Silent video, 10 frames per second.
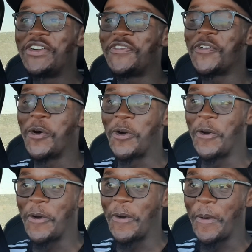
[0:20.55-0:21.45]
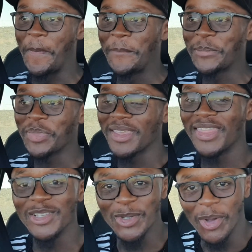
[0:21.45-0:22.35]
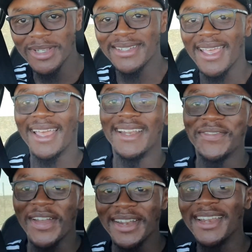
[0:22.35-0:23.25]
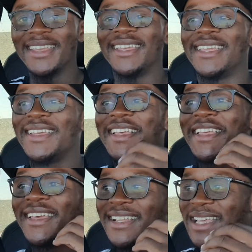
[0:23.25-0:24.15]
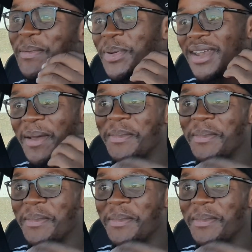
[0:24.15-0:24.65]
for this launch, and finally it has happened.